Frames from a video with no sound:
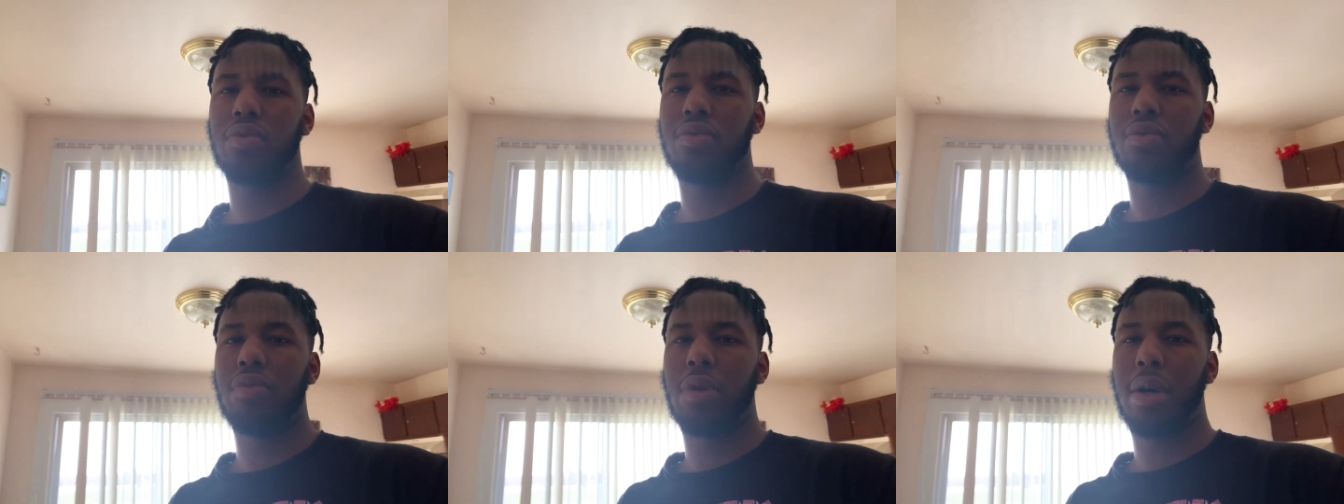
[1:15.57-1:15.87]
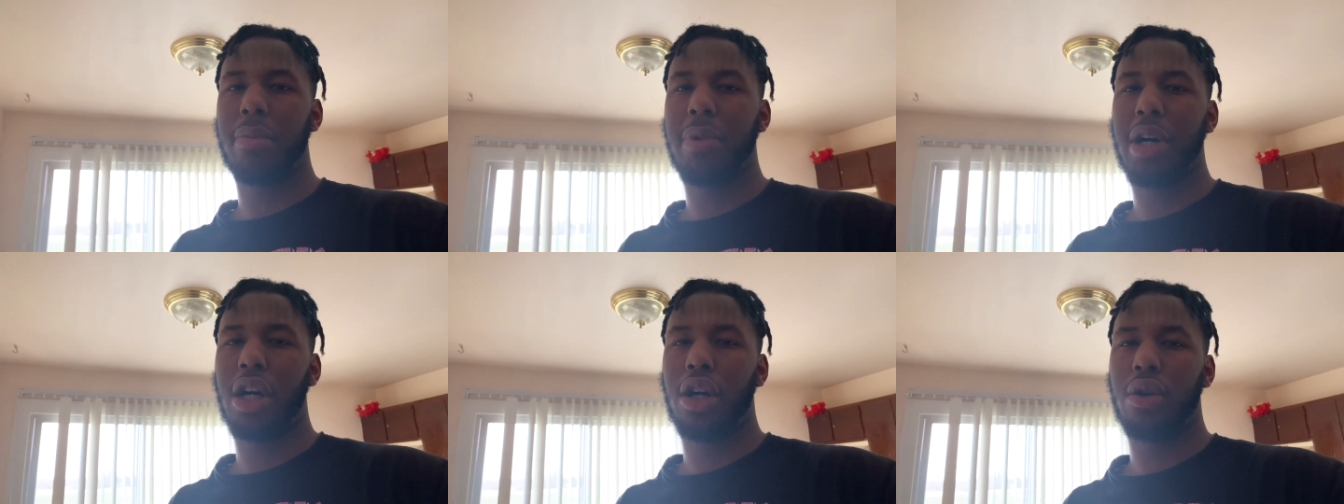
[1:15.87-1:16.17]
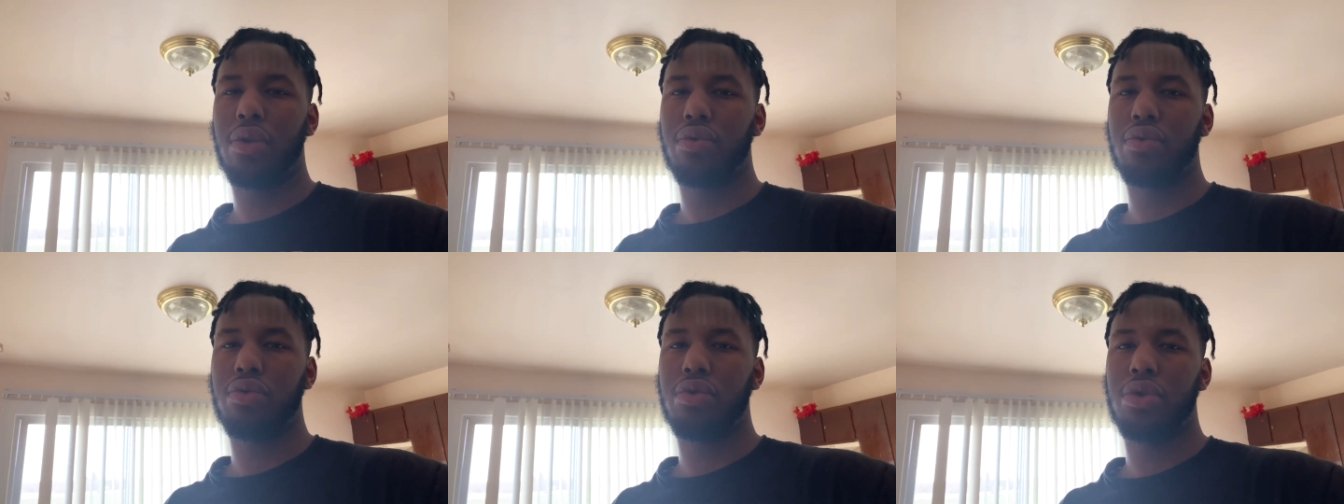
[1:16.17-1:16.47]

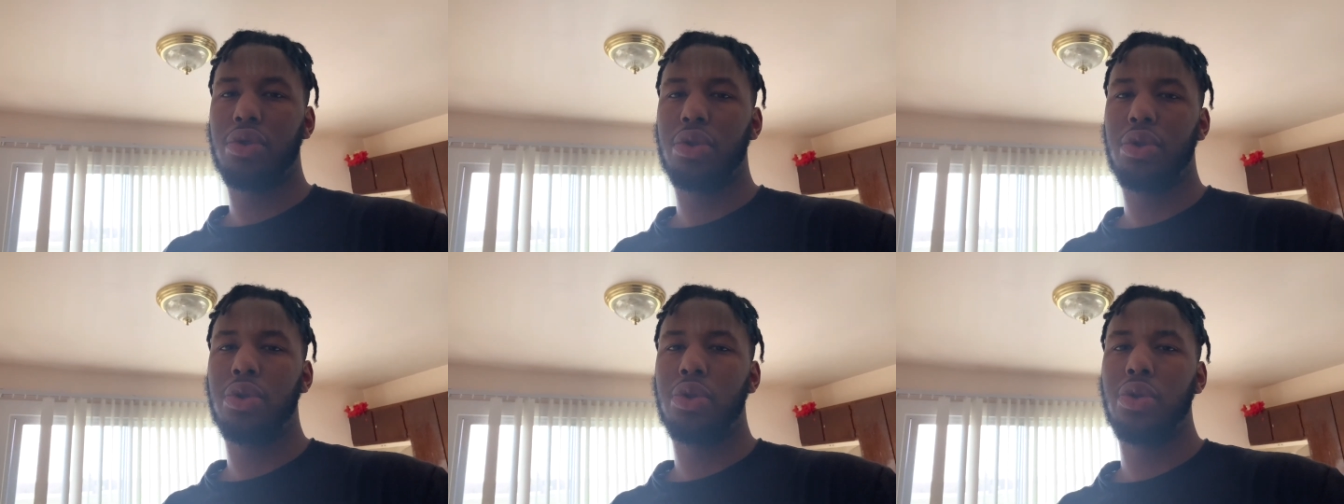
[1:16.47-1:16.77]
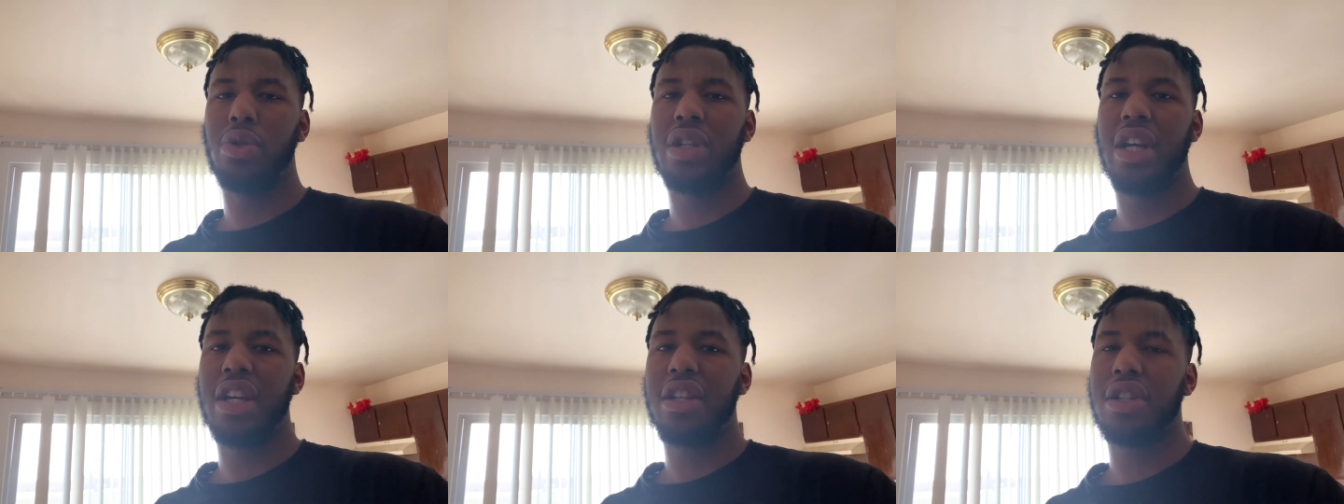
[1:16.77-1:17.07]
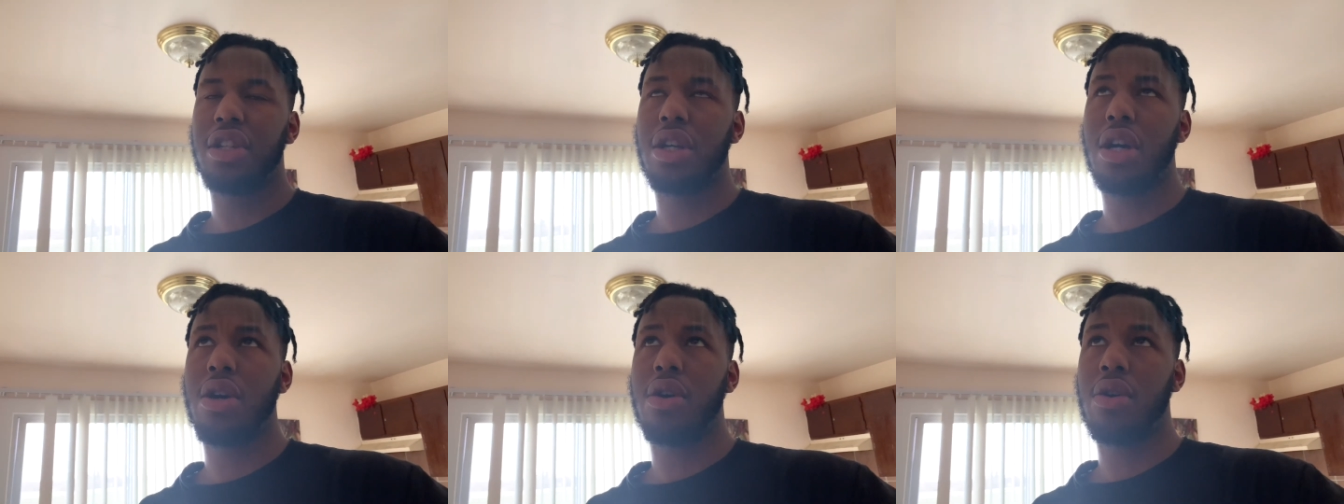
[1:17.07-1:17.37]
about two days
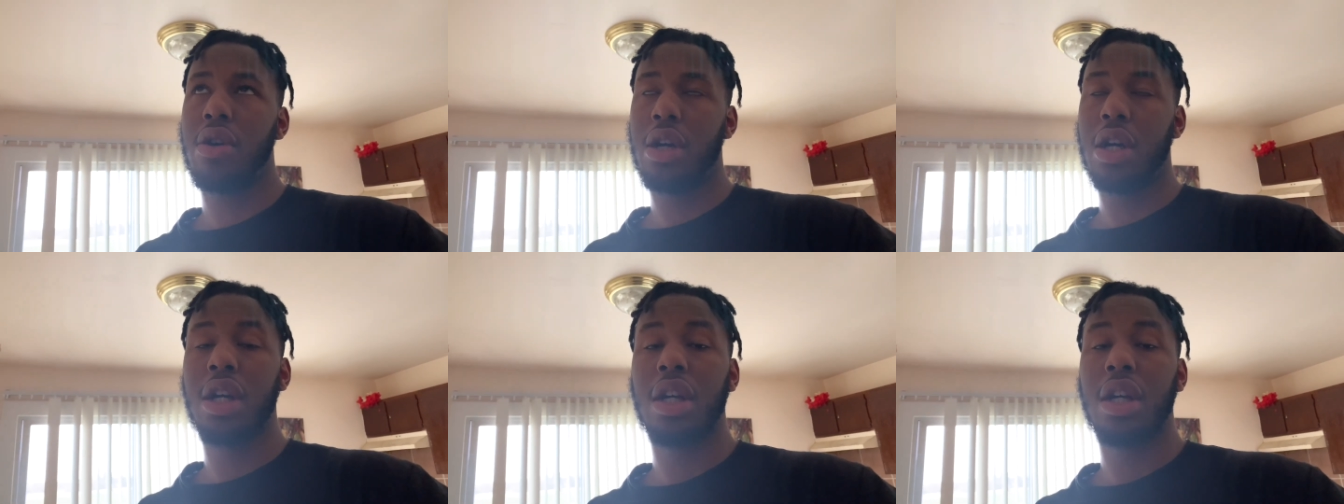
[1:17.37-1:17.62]
ago.